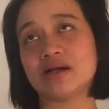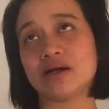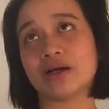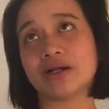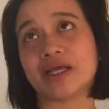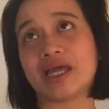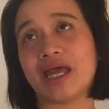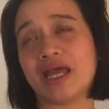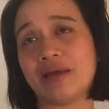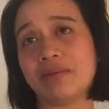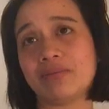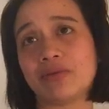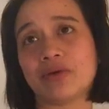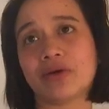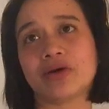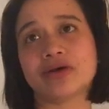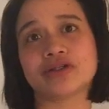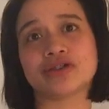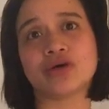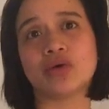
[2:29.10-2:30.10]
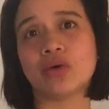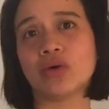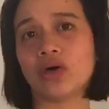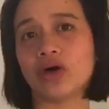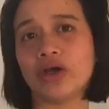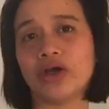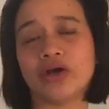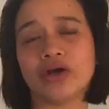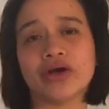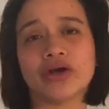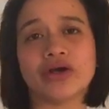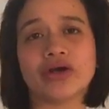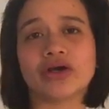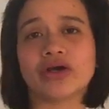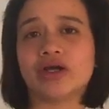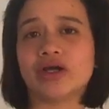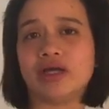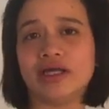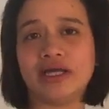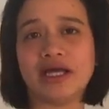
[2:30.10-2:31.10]
game or toy or
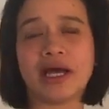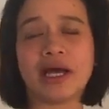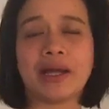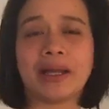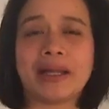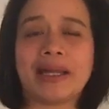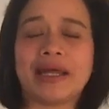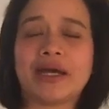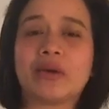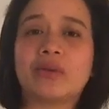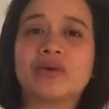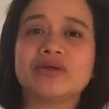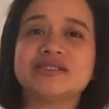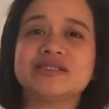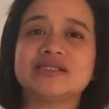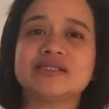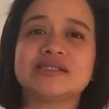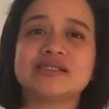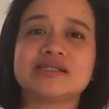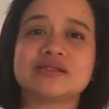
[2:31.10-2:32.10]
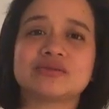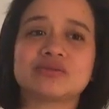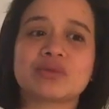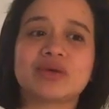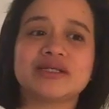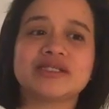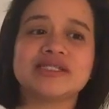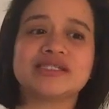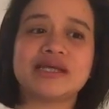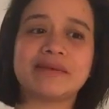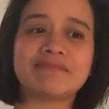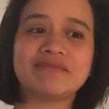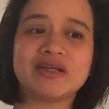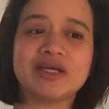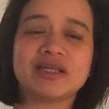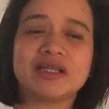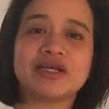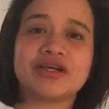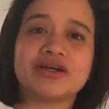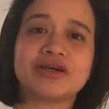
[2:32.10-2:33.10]
what's
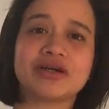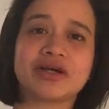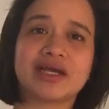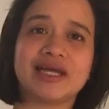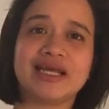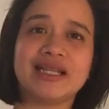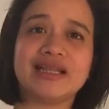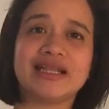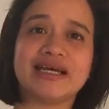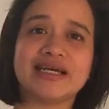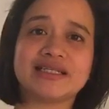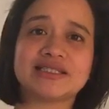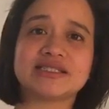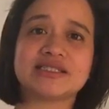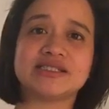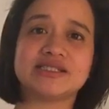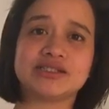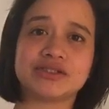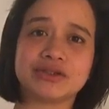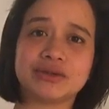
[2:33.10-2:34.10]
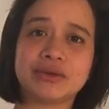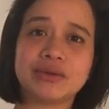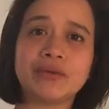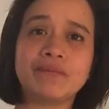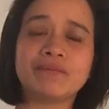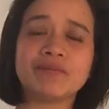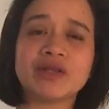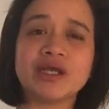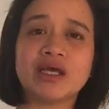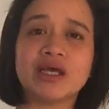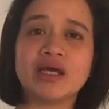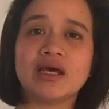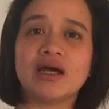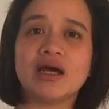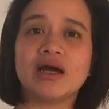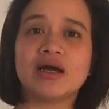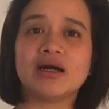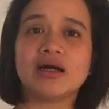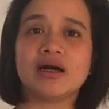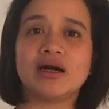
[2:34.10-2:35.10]
something that your kid likes to do
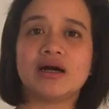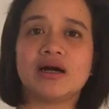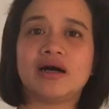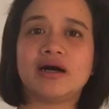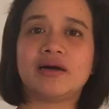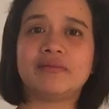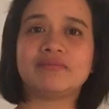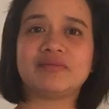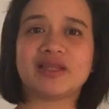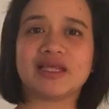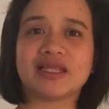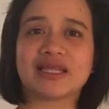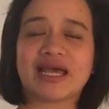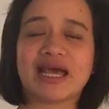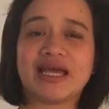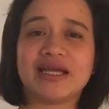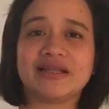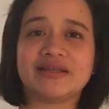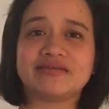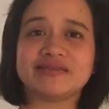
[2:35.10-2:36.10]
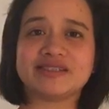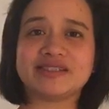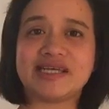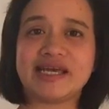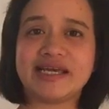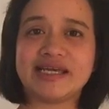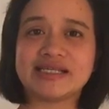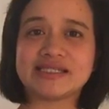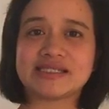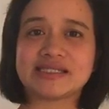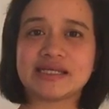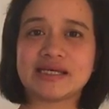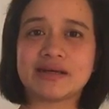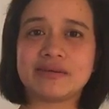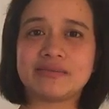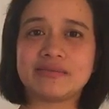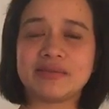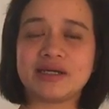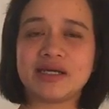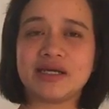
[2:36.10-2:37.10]
that kind of takes
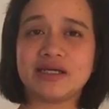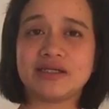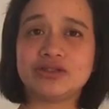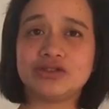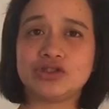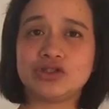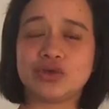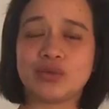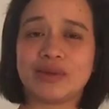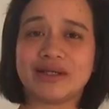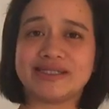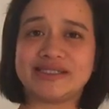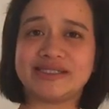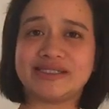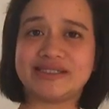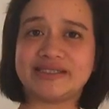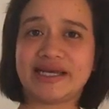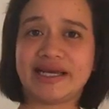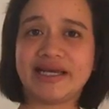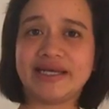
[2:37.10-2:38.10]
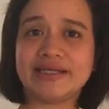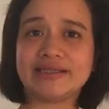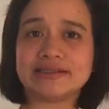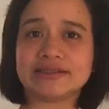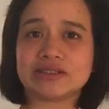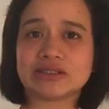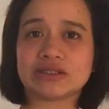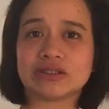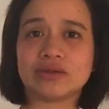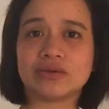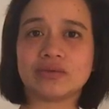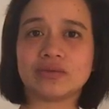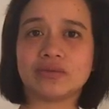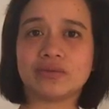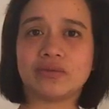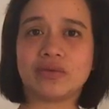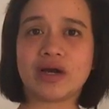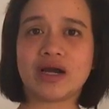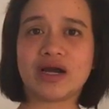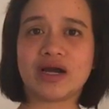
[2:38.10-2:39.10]
them into a state
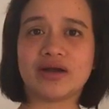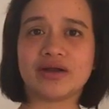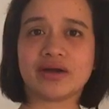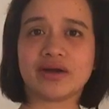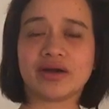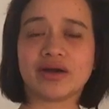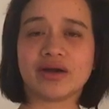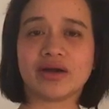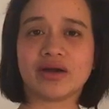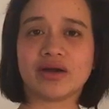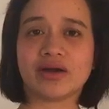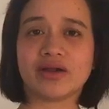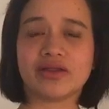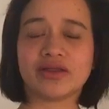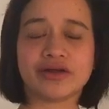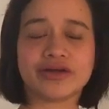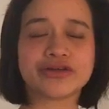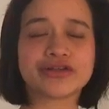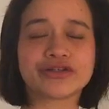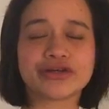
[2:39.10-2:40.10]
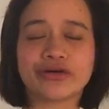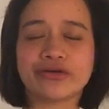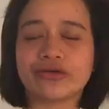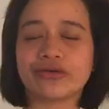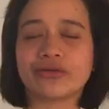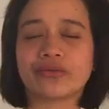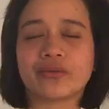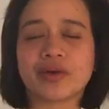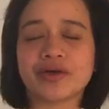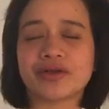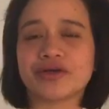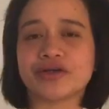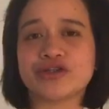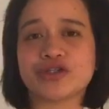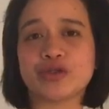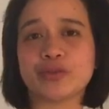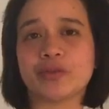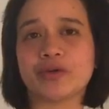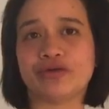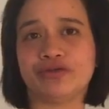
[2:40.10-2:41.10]
where they're
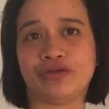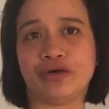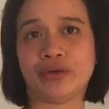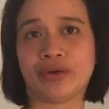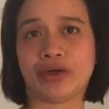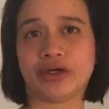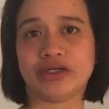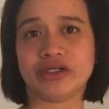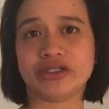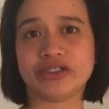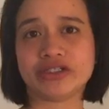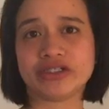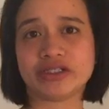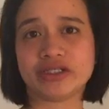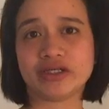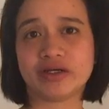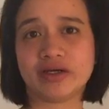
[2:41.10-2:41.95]
super focused.